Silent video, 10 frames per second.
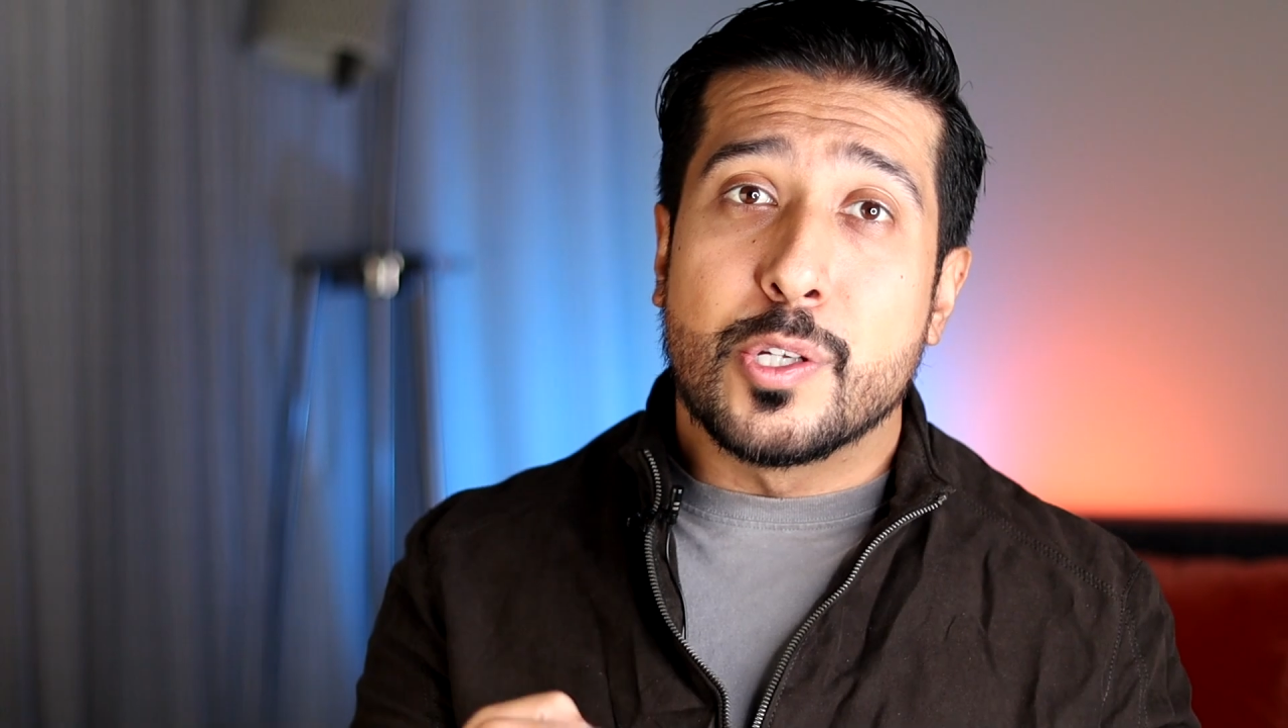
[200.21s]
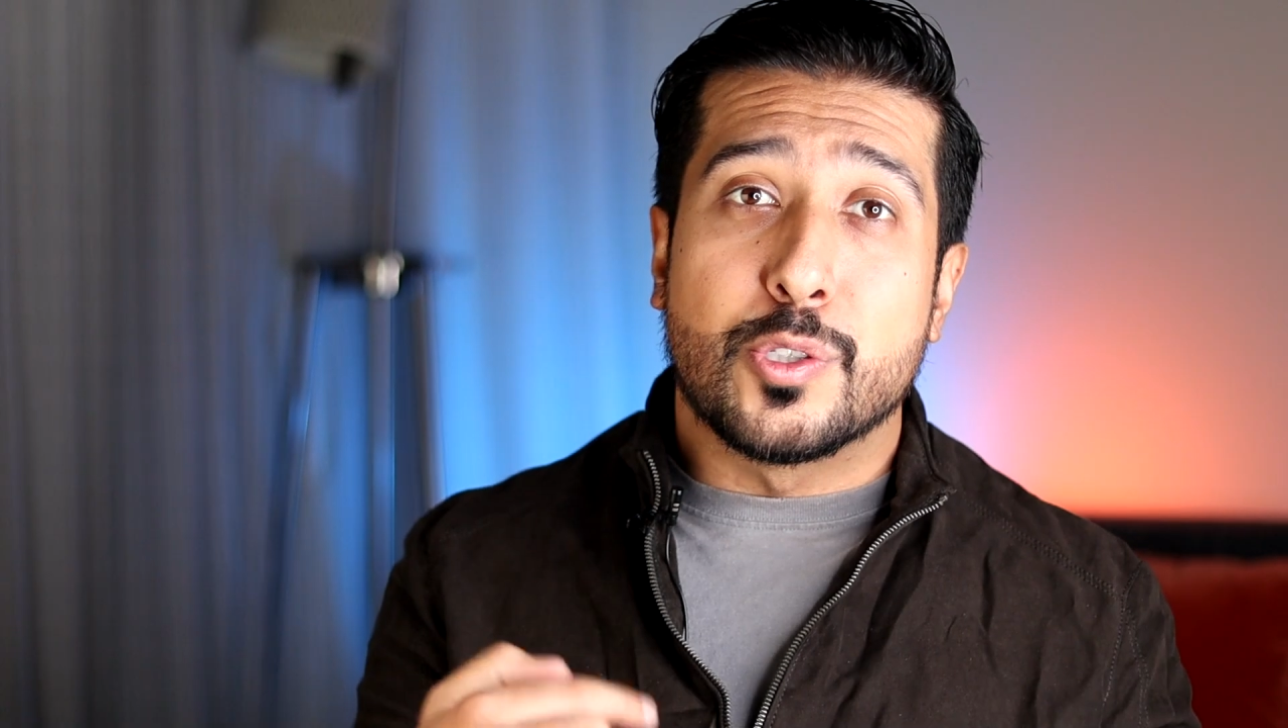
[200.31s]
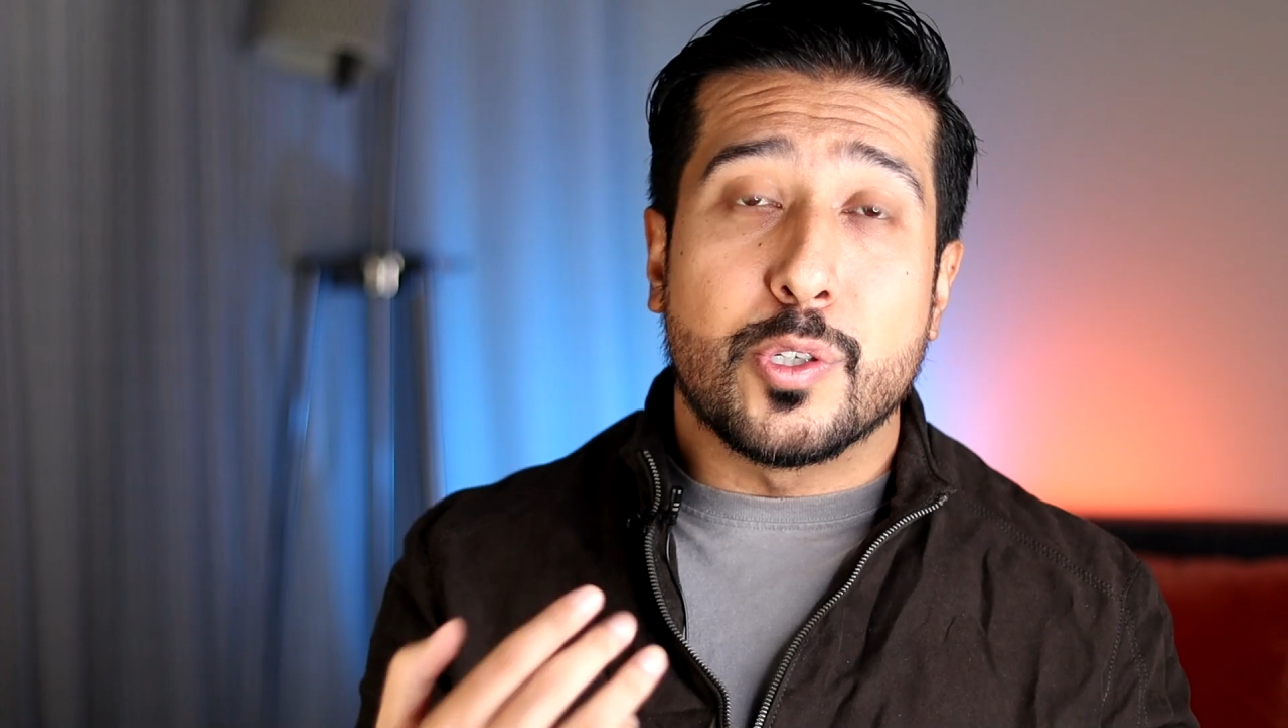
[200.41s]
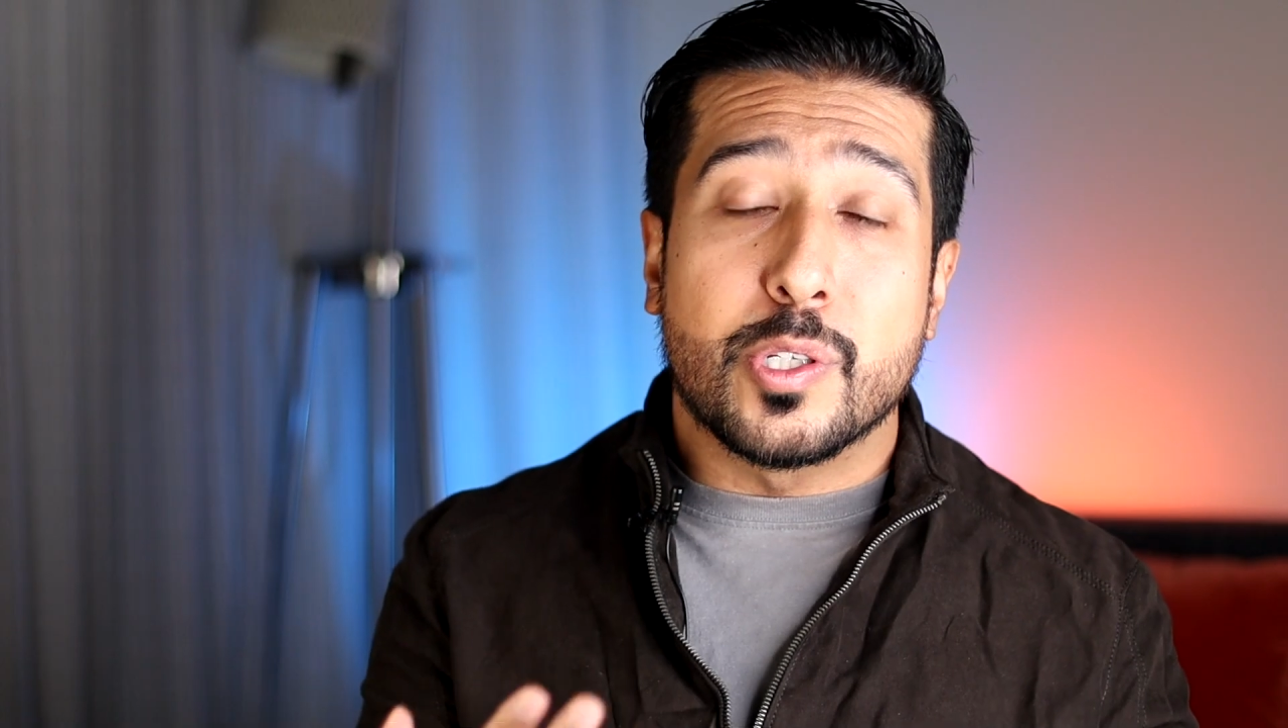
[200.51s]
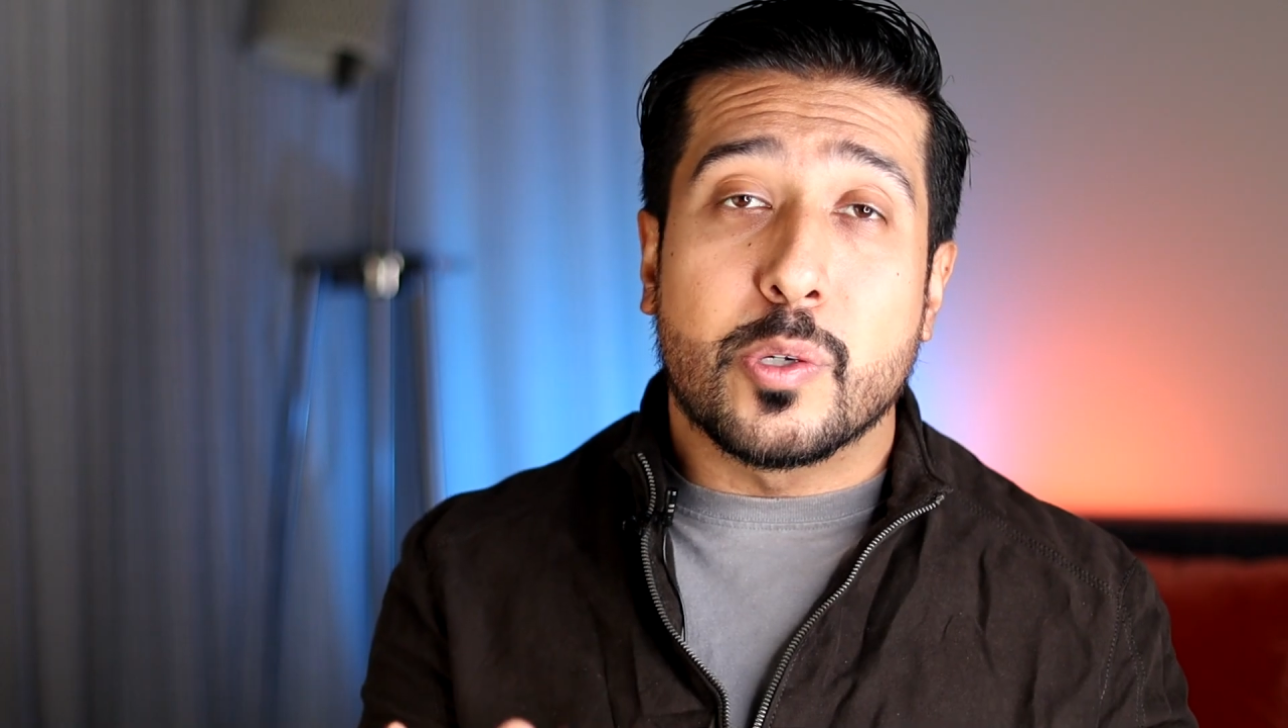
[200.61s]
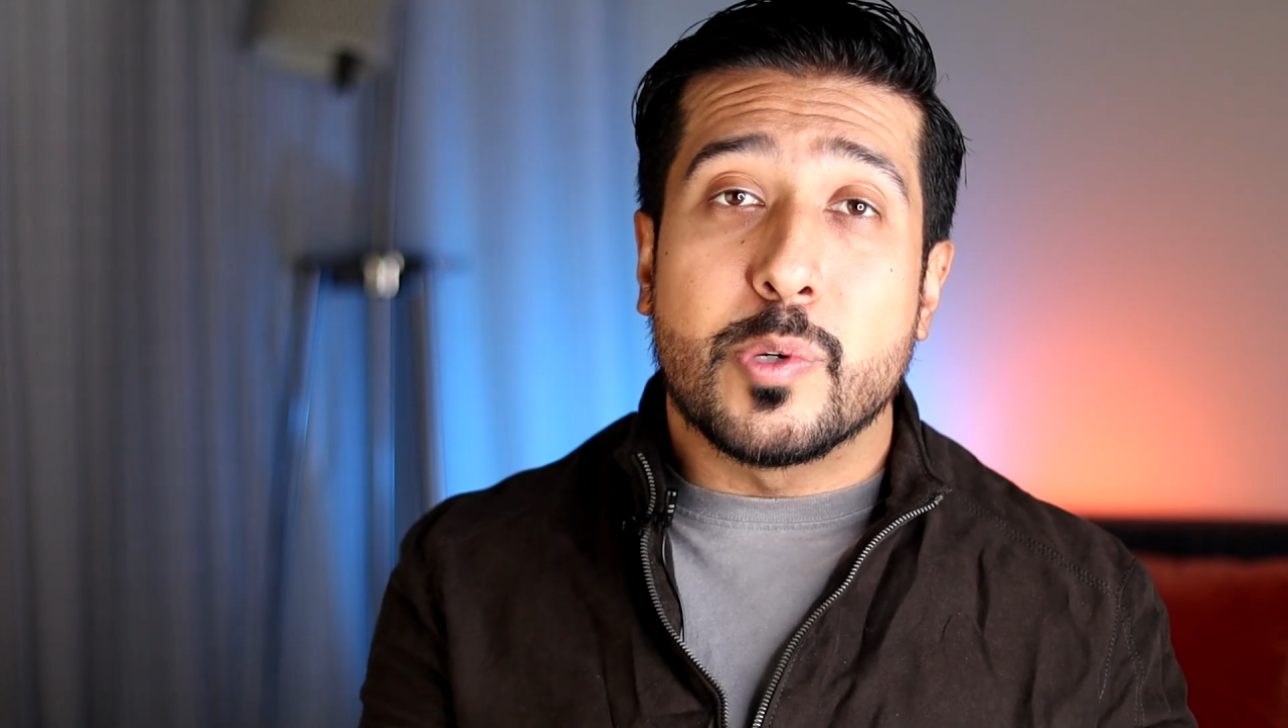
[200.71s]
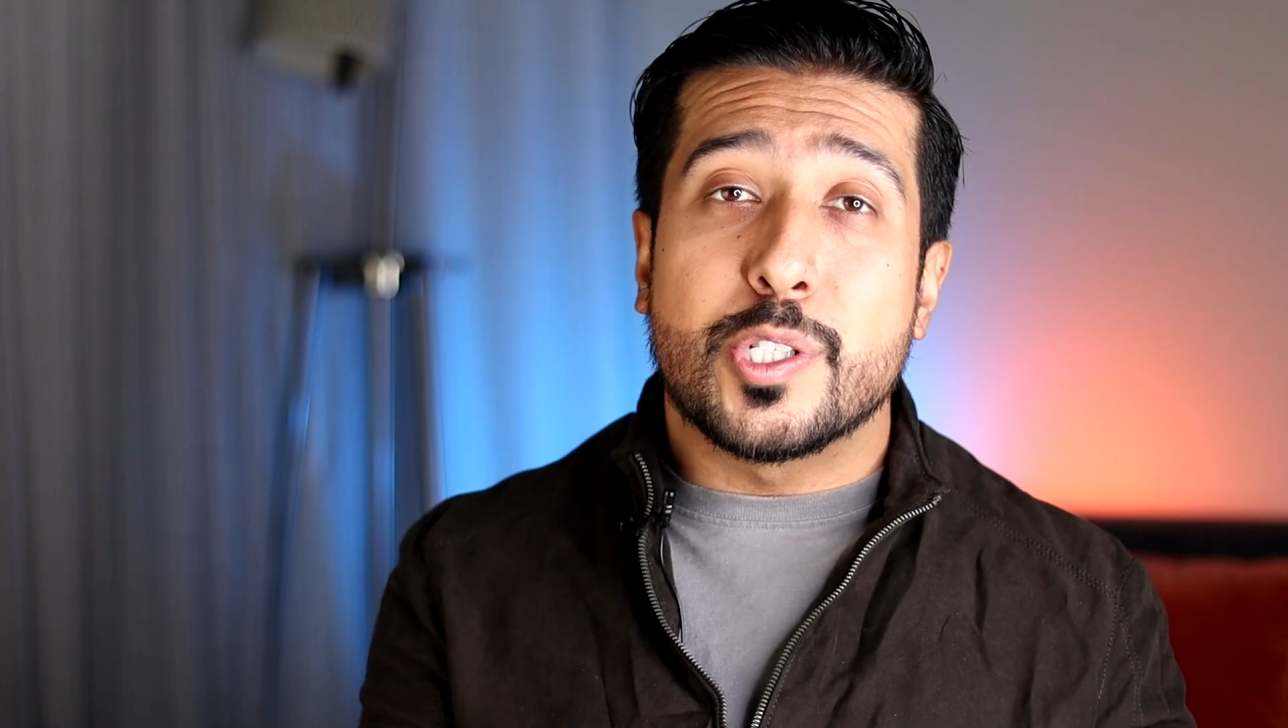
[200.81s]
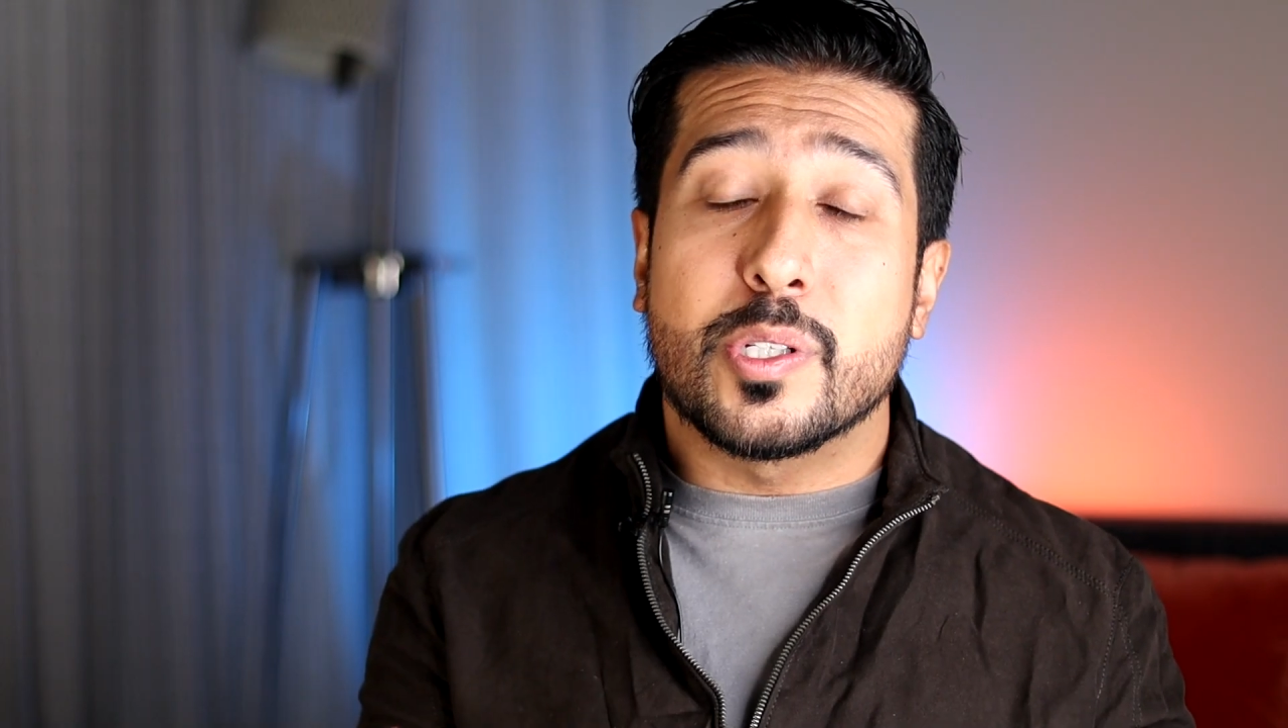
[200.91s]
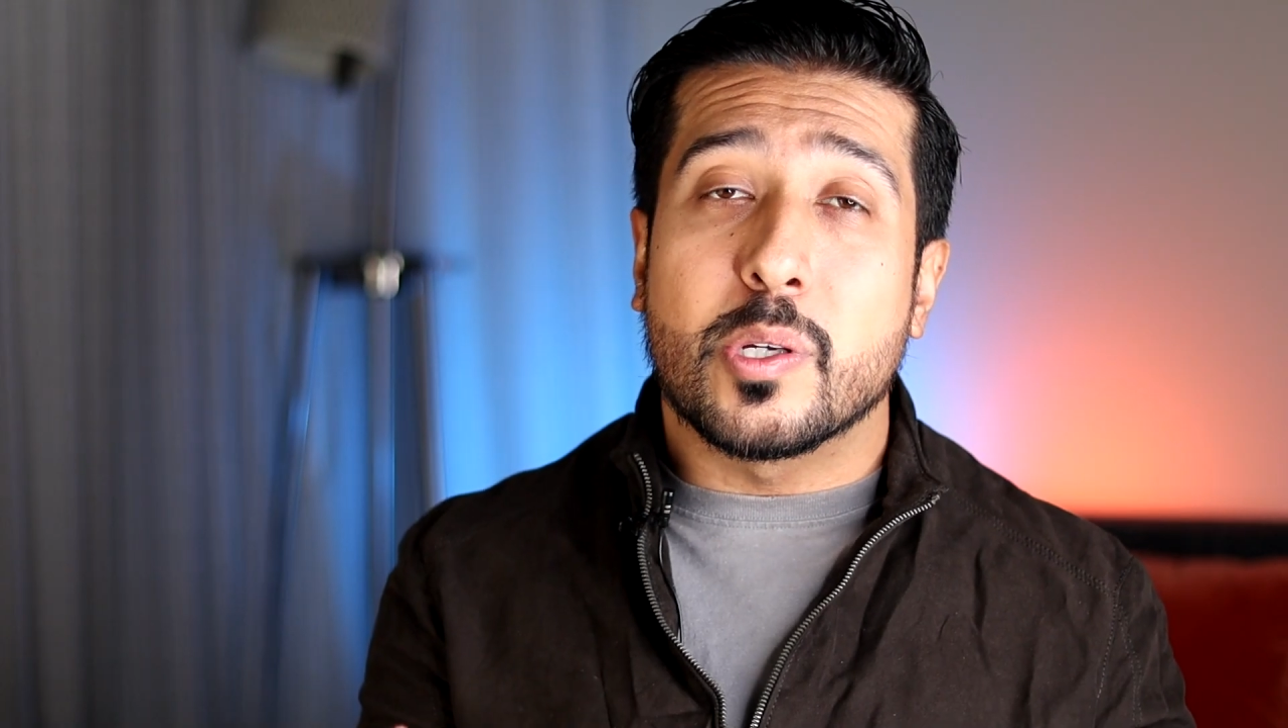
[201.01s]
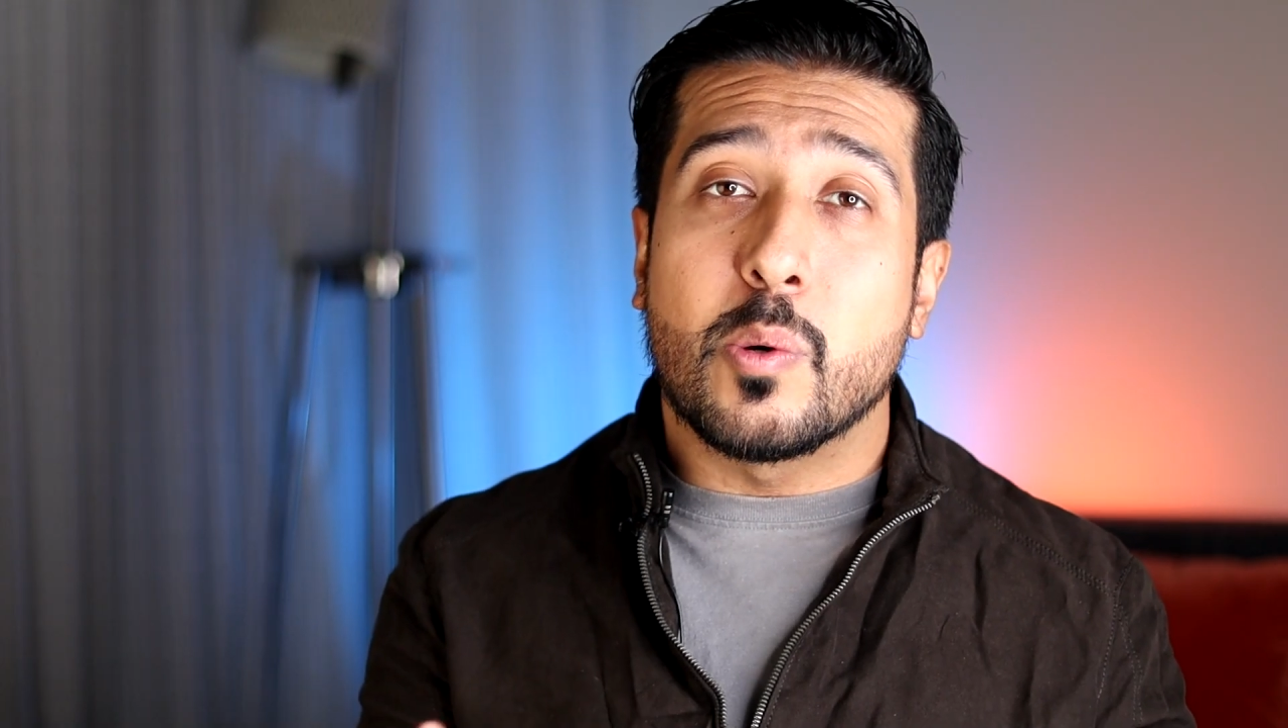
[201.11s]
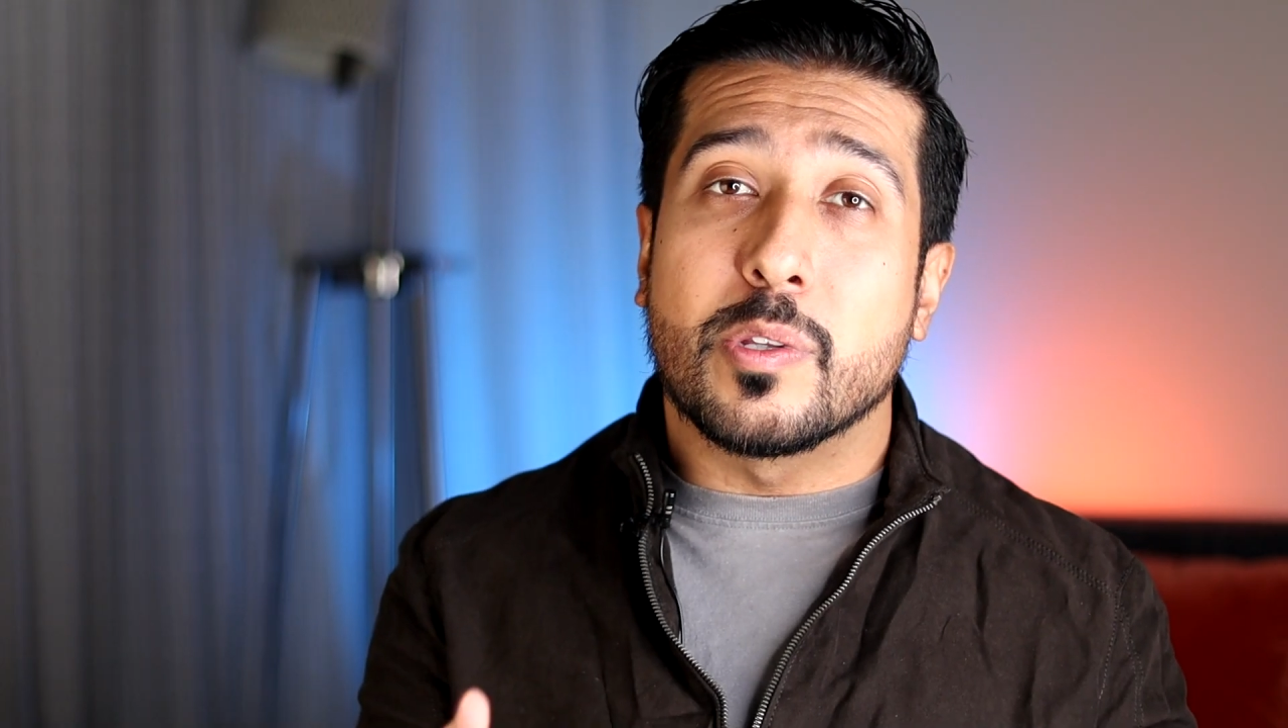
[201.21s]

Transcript: should you wish to go